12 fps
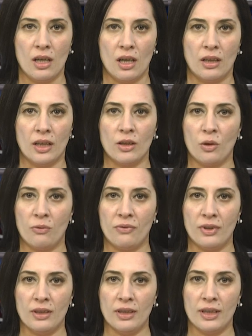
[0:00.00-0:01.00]
Le
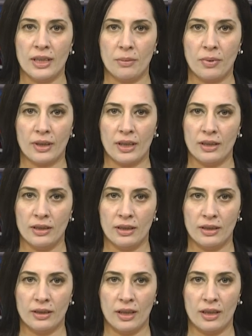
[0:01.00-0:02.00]
Dauphiné Libéré
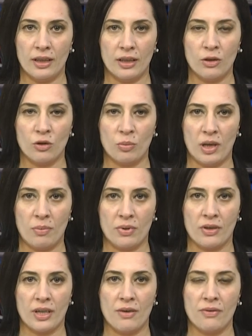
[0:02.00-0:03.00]
daily
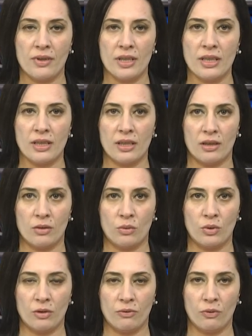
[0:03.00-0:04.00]
newspaper reference to
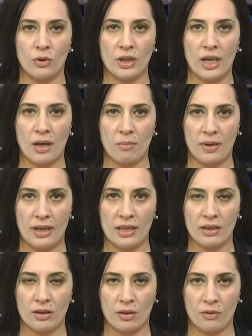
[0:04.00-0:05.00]
the four M P
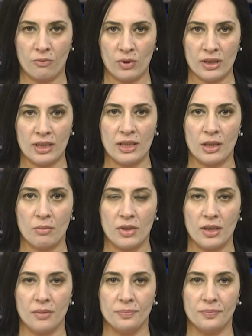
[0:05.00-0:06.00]
S of Western
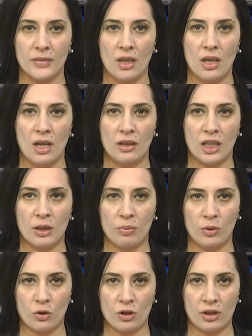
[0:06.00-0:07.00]
Armenia. The
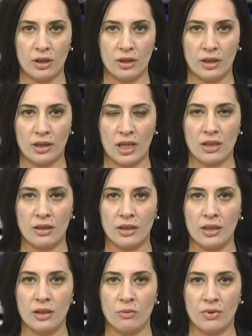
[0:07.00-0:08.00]
explosion in the
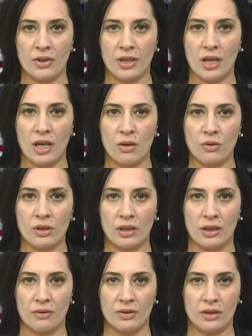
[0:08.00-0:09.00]
gasoline warehouse
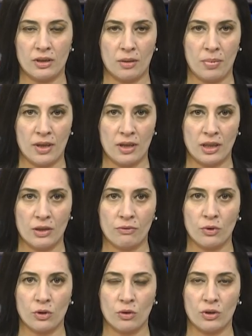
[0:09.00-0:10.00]
of Stepanakert
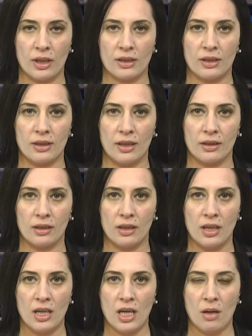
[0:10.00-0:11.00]
was not accidental.
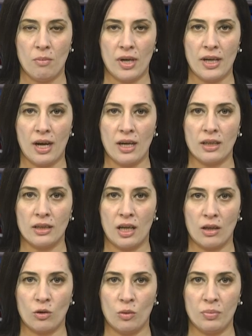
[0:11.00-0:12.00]
My uncle
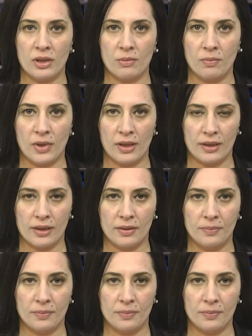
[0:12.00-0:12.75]
Hakob Ismail.